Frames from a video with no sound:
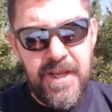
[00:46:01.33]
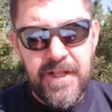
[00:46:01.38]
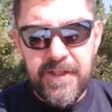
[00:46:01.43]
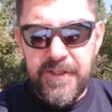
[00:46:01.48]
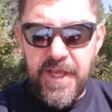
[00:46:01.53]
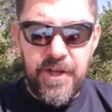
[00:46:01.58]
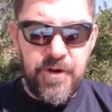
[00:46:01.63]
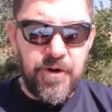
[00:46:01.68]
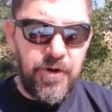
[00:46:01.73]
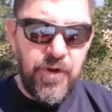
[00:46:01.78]

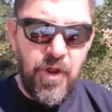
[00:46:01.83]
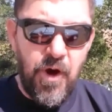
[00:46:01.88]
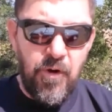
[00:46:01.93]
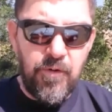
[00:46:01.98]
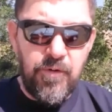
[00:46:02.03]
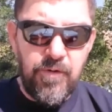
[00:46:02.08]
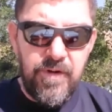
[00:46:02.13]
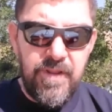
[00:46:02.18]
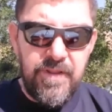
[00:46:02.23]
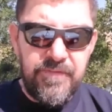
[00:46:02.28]
They don't
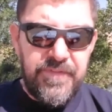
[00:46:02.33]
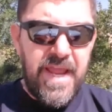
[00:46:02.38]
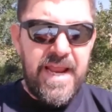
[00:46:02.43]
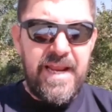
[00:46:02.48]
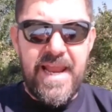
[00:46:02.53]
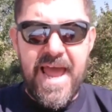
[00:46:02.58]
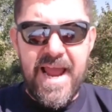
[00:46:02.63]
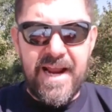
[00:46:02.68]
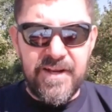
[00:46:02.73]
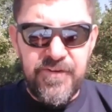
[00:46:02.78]
know.
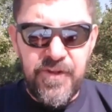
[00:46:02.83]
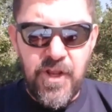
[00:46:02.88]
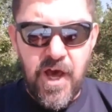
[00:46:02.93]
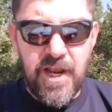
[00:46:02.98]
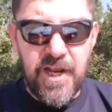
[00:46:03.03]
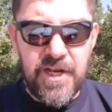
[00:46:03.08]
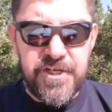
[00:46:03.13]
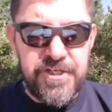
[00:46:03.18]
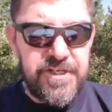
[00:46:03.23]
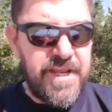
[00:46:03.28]
They lack
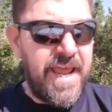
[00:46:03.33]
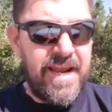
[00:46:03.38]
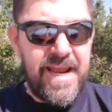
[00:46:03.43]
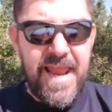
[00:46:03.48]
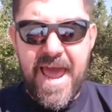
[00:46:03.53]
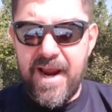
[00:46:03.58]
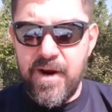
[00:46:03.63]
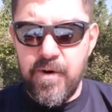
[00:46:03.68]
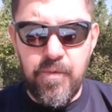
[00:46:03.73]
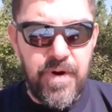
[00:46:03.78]
knowledge, they
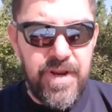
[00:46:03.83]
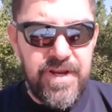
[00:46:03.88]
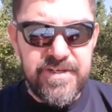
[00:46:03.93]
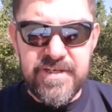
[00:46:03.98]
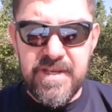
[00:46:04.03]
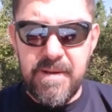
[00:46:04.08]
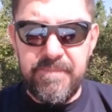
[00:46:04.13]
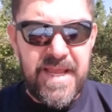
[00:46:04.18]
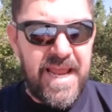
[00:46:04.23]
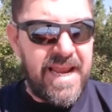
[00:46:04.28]
lack
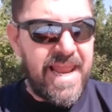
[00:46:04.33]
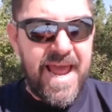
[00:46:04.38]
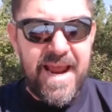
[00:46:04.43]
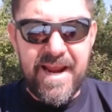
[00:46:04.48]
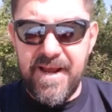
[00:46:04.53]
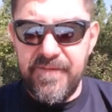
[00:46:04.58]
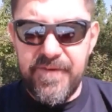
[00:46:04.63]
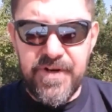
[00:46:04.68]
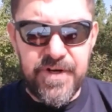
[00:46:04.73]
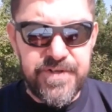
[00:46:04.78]
wisdom, they
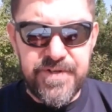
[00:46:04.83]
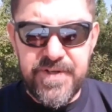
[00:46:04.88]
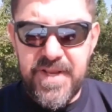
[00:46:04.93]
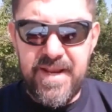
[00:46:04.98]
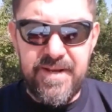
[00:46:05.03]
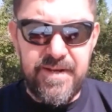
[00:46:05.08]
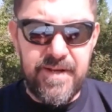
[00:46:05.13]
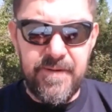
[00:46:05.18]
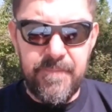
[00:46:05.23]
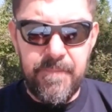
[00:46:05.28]
lack
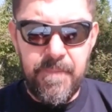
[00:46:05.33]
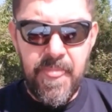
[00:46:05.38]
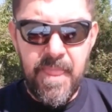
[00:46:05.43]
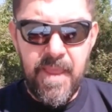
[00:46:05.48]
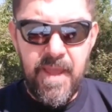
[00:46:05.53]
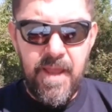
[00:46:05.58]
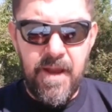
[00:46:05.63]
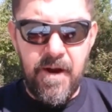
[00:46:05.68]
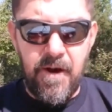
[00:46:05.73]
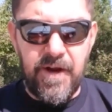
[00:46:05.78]
understanding.
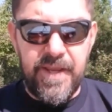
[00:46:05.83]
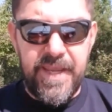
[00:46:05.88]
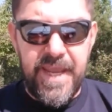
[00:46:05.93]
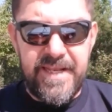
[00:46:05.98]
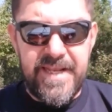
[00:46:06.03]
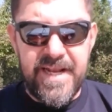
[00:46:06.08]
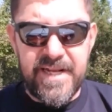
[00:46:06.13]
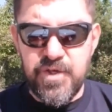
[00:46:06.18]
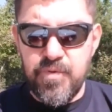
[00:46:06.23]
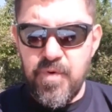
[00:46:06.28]

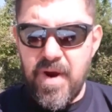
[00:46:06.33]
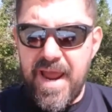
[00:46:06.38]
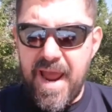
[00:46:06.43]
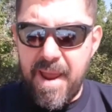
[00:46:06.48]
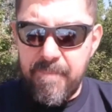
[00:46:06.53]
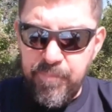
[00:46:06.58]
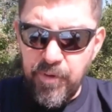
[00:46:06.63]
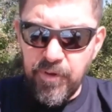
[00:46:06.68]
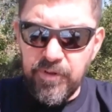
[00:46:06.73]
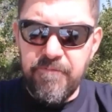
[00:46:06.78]
Okay, that's why
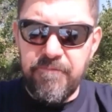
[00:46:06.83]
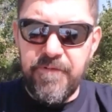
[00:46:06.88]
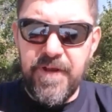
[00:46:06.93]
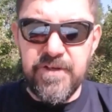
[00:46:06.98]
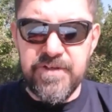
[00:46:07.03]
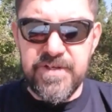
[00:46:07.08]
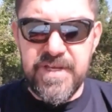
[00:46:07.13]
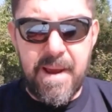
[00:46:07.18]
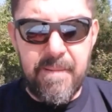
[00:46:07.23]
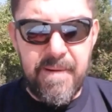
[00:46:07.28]
I put
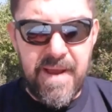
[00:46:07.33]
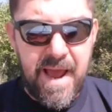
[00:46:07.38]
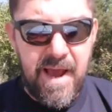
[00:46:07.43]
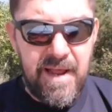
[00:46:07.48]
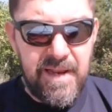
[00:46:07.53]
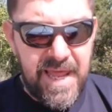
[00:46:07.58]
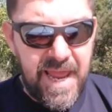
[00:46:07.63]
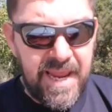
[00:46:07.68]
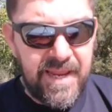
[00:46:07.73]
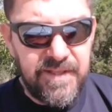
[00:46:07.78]
videos out,
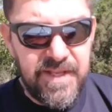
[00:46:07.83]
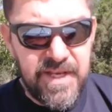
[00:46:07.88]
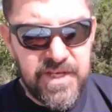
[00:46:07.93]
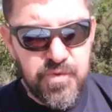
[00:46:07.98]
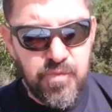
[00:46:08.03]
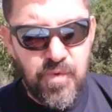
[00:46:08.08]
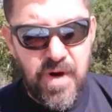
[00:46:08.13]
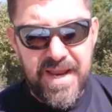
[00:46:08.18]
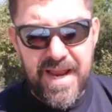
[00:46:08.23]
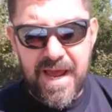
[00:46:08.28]
out like
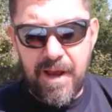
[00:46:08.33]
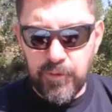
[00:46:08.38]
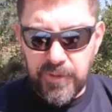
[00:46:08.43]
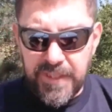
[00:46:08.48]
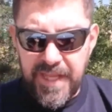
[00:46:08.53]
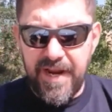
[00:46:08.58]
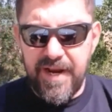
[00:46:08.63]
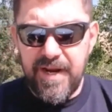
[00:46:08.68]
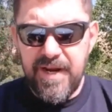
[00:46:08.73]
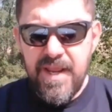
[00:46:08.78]
this one out
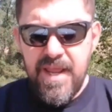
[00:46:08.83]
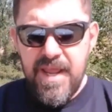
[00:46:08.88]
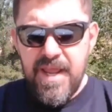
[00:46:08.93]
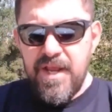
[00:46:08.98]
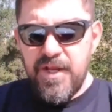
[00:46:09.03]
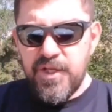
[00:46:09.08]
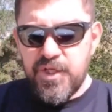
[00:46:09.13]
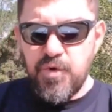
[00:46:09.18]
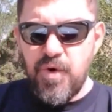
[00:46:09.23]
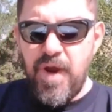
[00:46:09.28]
there
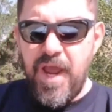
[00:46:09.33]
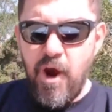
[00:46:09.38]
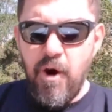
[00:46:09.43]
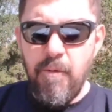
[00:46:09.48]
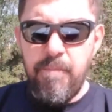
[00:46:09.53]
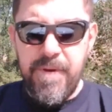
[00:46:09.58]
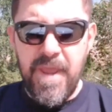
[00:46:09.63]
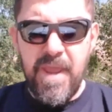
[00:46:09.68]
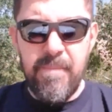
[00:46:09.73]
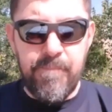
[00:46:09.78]
to
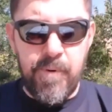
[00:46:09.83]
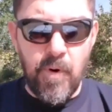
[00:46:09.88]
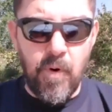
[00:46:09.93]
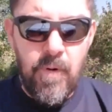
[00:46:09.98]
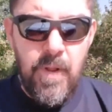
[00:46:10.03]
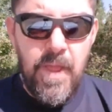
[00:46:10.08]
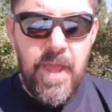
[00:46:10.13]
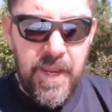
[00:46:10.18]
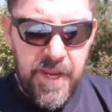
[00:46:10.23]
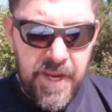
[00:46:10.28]
help
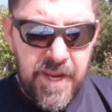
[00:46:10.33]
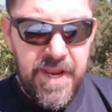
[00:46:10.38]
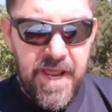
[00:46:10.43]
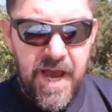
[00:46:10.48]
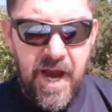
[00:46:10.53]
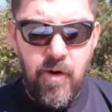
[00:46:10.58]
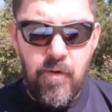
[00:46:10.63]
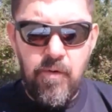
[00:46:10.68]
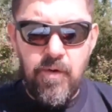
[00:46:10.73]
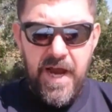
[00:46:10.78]
people, you
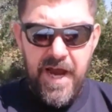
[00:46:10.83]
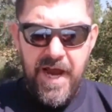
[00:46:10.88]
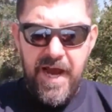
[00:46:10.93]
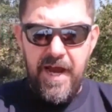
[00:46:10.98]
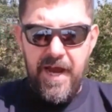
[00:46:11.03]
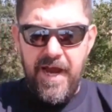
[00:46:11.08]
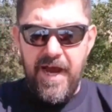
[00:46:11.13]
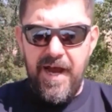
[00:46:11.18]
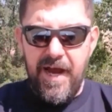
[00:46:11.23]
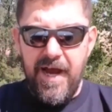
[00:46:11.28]
know,
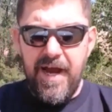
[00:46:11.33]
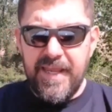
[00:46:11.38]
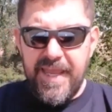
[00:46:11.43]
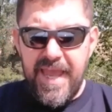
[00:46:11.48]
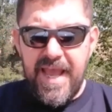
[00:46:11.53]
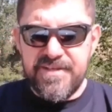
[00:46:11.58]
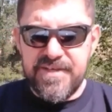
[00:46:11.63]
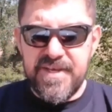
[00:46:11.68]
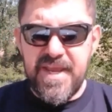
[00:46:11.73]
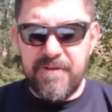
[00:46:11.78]
uh, uh, uh,
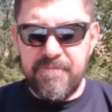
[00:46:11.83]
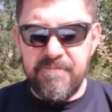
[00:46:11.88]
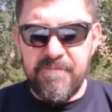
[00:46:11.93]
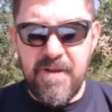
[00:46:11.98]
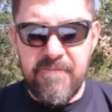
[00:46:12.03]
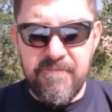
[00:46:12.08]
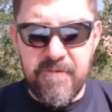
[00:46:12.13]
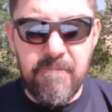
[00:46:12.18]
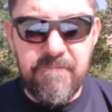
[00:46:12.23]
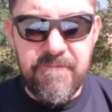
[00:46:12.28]
get set
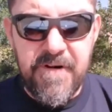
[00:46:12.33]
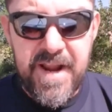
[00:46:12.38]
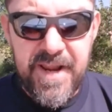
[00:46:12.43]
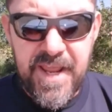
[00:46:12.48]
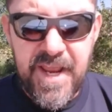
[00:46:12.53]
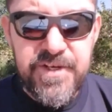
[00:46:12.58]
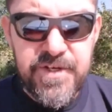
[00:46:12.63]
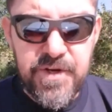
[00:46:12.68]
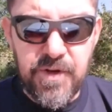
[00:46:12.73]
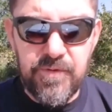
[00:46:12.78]
free from
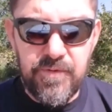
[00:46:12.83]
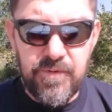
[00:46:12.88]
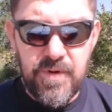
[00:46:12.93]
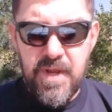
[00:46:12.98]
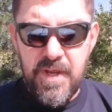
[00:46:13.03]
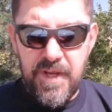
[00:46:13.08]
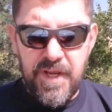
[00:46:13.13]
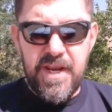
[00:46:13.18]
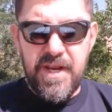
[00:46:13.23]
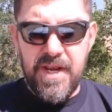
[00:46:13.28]
financial,
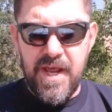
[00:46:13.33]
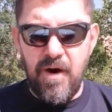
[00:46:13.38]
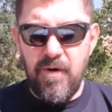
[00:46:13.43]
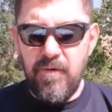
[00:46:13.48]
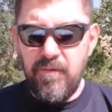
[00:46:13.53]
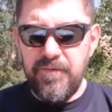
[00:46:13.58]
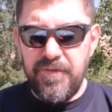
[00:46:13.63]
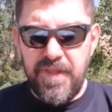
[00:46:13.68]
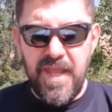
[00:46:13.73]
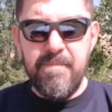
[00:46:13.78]
you
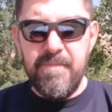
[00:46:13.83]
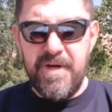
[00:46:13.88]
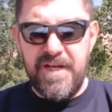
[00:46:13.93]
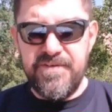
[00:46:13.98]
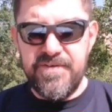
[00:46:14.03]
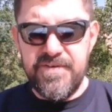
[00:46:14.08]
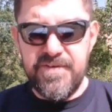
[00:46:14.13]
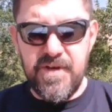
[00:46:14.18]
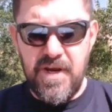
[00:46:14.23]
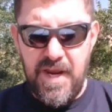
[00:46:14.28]
know,
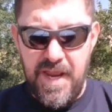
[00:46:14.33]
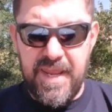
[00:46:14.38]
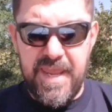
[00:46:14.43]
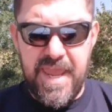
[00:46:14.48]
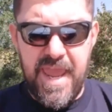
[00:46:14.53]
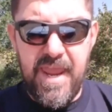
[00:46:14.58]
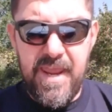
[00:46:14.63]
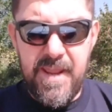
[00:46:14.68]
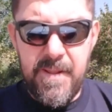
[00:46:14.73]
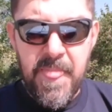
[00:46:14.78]
demons.
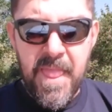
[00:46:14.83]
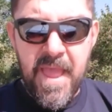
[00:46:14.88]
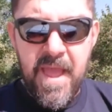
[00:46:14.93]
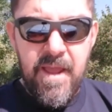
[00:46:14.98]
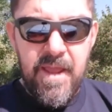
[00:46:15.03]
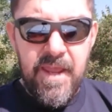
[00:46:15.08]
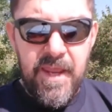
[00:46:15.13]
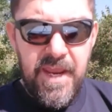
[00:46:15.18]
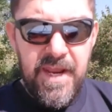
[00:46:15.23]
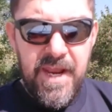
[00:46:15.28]
Okay?
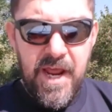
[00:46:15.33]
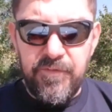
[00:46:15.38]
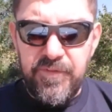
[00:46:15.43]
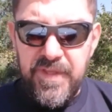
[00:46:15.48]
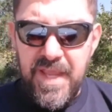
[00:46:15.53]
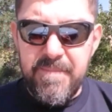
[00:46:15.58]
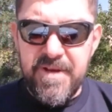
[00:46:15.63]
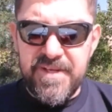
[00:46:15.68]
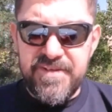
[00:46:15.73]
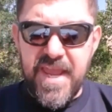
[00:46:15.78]
You know,
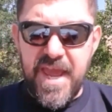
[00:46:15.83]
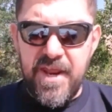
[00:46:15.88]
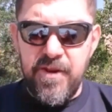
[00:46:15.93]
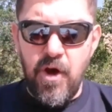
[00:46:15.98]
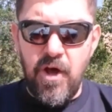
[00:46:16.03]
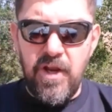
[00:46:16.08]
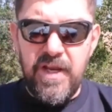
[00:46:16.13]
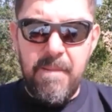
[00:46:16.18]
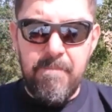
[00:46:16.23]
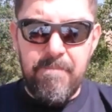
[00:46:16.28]
demons
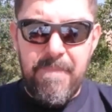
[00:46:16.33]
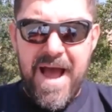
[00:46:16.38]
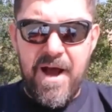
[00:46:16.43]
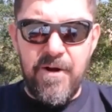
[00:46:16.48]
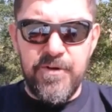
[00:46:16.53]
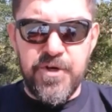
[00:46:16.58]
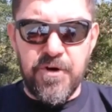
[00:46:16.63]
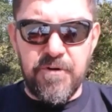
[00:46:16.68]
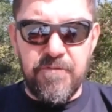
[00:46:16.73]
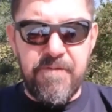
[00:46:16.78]
can only
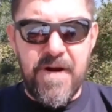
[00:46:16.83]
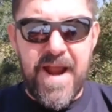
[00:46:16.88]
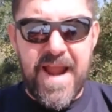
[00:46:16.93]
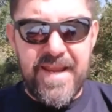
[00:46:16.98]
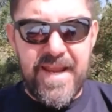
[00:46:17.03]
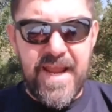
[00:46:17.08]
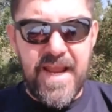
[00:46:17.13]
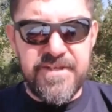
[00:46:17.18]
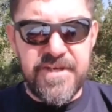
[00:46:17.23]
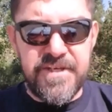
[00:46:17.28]
bound your
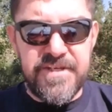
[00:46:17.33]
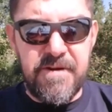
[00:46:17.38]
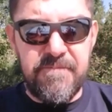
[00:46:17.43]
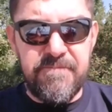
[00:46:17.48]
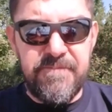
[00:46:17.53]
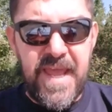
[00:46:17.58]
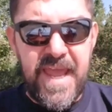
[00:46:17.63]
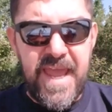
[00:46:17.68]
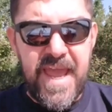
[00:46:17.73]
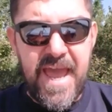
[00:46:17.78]
finances
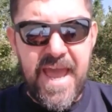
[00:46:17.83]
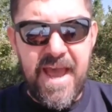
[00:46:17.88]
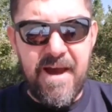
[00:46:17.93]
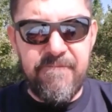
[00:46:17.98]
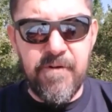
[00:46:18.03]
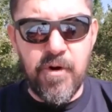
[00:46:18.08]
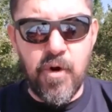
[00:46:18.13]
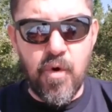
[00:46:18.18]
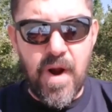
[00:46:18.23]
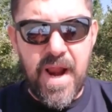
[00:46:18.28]
if they
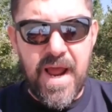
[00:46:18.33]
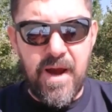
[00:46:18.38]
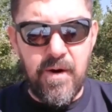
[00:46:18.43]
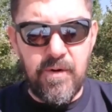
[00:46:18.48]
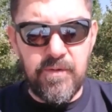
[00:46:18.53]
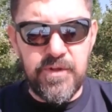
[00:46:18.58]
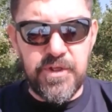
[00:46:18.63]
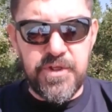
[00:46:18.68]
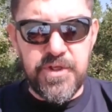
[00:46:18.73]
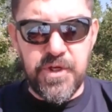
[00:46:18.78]
have
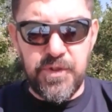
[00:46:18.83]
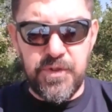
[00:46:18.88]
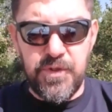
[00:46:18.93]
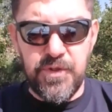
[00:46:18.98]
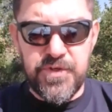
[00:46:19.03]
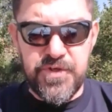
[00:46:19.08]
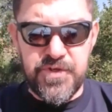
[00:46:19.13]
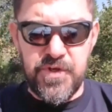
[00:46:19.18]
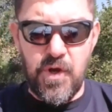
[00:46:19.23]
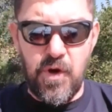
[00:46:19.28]
ground to
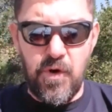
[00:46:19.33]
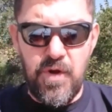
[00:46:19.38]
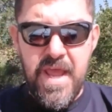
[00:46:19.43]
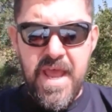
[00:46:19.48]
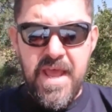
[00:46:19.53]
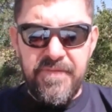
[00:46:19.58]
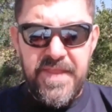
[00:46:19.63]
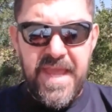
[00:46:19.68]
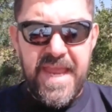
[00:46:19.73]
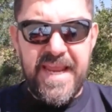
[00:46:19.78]
do so.
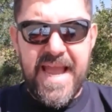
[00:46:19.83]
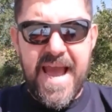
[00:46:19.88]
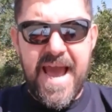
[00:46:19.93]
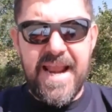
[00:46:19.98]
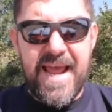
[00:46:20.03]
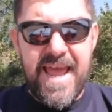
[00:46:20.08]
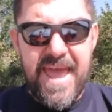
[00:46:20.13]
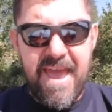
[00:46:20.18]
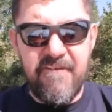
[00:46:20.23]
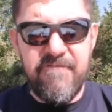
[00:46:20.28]
They
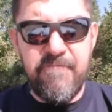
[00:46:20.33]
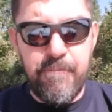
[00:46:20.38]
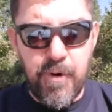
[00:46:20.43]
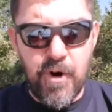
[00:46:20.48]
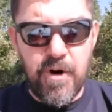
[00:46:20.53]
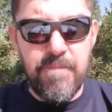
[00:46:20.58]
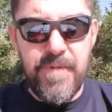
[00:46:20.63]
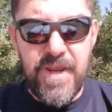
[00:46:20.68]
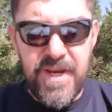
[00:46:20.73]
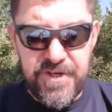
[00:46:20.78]
gotta have
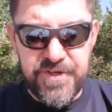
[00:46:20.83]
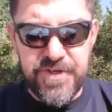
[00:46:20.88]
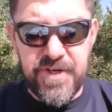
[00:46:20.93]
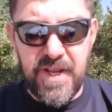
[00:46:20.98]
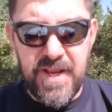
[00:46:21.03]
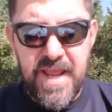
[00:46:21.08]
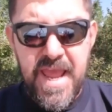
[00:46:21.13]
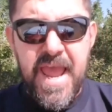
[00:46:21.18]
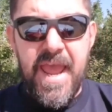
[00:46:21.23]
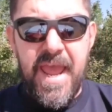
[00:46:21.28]

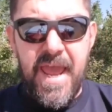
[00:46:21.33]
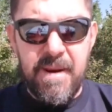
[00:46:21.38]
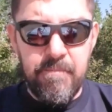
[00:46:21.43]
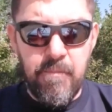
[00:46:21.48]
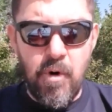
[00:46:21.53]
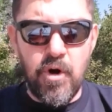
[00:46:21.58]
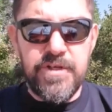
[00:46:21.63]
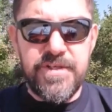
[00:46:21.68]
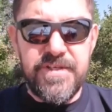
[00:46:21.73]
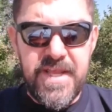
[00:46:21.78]
permission. And
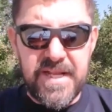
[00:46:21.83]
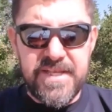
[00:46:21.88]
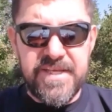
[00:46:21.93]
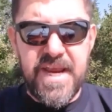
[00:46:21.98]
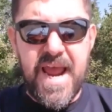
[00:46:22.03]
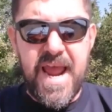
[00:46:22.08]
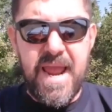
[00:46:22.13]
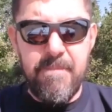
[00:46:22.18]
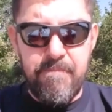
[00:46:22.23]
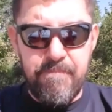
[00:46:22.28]
most of the
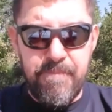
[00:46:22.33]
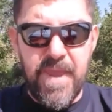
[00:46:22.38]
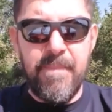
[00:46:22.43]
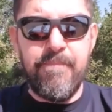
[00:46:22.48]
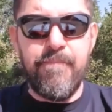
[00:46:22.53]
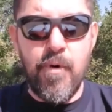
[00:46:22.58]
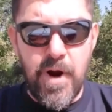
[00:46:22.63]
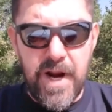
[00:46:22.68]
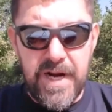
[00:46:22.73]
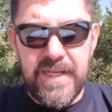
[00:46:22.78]
time,
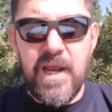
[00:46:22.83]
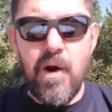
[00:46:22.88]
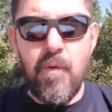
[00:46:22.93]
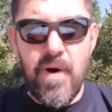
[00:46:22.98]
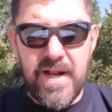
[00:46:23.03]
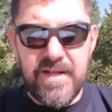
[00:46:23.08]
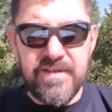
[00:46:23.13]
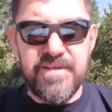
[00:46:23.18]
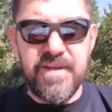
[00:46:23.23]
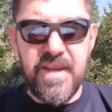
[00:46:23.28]
people are the
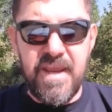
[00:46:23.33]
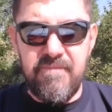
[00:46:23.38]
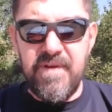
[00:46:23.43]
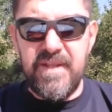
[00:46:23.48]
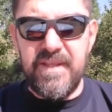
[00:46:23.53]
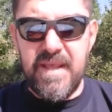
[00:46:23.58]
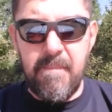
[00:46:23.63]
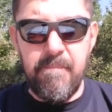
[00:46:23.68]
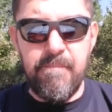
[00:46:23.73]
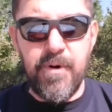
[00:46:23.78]
ones
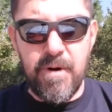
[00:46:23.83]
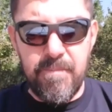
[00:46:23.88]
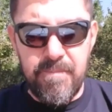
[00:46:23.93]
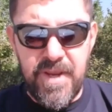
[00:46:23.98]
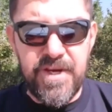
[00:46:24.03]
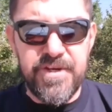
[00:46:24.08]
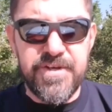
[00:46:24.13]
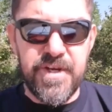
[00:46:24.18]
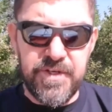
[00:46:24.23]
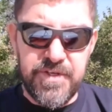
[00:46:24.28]
giving them
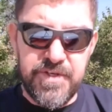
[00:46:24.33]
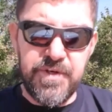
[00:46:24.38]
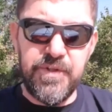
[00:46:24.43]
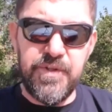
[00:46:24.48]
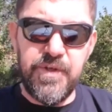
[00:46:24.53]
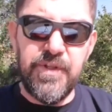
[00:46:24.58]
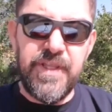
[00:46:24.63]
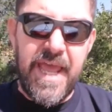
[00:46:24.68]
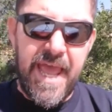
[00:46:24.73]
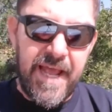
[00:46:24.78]
permission to
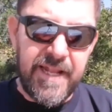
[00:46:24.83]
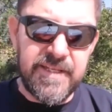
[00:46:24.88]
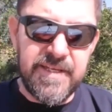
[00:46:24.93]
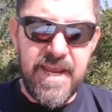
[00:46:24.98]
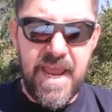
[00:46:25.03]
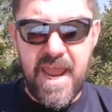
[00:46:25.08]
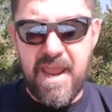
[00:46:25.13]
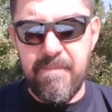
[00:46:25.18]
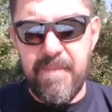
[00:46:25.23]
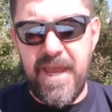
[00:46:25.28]
do that.
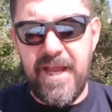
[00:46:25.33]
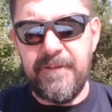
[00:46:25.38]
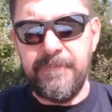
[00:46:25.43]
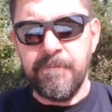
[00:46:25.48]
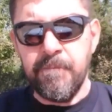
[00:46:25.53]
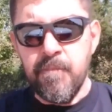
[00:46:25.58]
Amen?